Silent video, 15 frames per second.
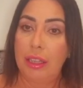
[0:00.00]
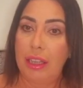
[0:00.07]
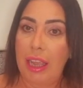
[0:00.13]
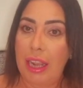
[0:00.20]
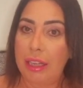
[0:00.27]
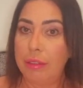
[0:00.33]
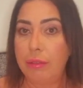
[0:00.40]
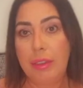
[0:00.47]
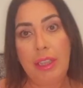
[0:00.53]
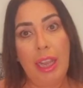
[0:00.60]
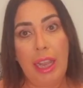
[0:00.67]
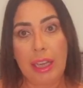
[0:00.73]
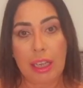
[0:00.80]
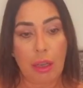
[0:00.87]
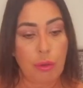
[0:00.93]
then
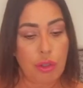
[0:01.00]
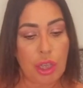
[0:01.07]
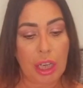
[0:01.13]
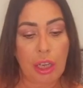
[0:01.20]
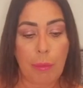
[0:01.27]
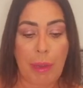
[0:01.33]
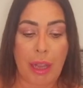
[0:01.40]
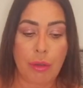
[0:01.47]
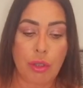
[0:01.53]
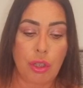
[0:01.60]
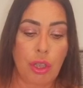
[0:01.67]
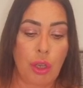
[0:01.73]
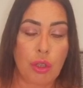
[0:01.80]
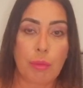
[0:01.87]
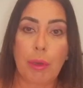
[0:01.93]
yeah, go and check them out
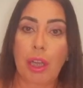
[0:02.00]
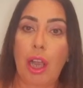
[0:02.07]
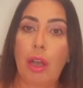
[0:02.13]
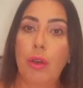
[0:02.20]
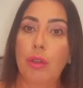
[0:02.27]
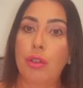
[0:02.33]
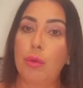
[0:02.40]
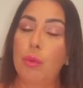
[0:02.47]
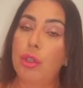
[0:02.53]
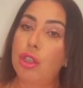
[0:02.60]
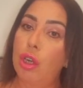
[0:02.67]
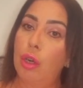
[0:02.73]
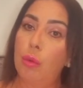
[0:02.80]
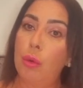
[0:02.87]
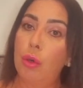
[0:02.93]
and use my code, which
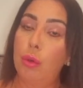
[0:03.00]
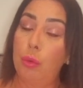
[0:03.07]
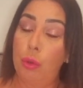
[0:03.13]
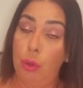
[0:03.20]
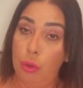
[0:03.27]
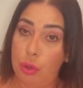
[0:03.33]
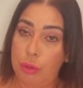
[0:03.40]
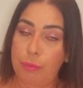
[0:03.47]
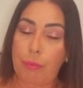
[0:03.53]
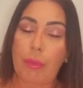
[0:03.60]
I will, will